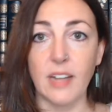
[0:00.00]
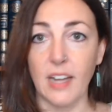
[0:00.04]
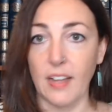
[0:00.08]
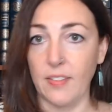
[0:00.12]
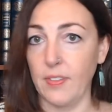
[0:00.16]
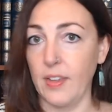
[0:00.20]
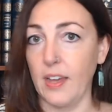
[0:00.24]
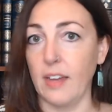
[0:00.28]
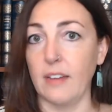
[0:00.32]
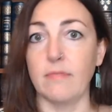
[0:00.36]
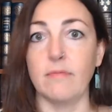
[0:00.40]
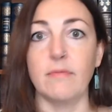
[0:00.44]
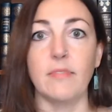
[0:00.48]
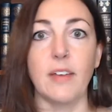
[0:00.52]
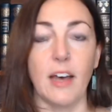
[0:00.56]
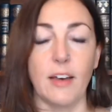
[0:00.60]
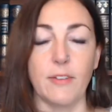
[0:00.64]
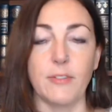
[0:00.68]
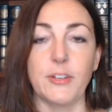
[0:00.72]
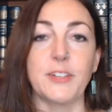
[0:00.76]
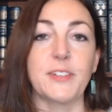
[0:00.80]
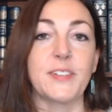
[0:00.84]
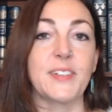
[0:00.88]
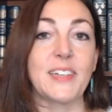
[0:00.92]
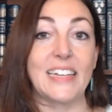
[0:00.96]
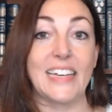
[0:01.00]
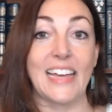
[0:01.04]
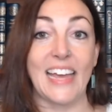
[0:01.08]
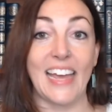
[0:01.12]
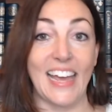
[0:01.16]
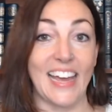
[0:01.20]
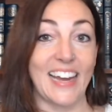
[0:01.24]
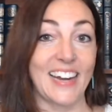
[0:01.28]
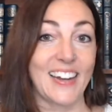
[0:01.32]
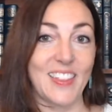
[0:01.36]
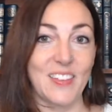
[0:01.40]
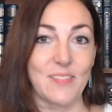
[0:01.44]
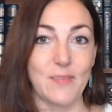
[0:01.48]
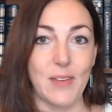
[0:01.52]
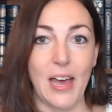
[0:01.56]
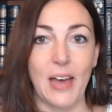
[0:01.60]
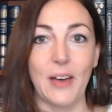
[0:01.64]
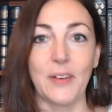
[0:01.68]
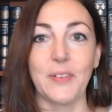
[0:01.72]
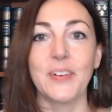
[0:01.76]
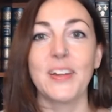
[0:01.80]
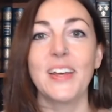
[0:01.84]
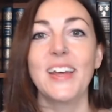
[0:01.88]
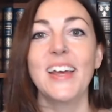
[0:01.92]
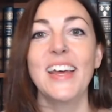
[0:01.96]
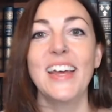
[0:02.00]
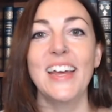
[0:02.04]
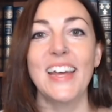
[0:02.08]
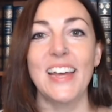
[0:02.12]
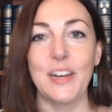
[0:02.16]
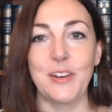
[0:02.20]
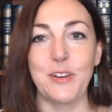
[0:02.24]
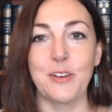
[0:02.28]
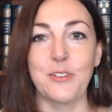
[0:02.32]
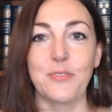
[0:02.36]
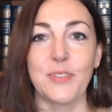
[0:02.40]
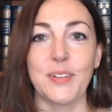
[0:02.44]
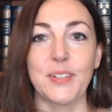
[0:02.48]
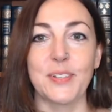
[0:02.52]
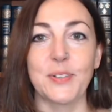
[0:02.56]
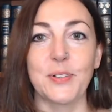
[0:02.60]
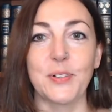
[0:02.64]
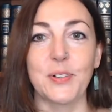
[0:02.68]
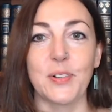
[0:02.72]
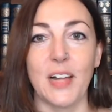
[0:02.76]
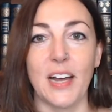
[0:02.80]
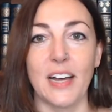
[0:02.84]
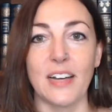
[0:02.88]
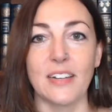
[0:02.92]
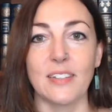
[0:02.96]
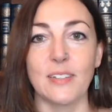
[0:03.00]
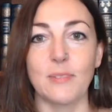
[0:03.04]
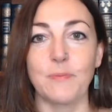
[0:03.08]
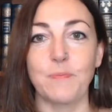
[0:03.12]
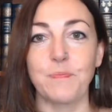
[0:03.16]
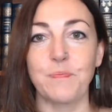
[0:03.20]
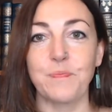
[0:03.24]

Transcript: and then obviously hand them out in your physical class.